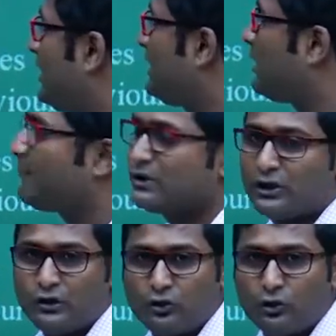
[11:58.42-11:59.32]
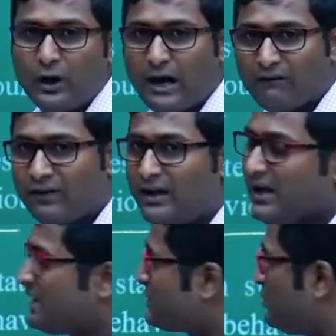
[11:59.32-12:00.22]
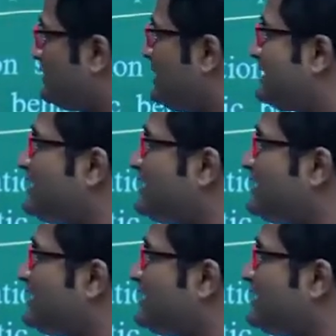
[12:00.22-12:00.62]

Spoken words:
in comparison to Fe. So this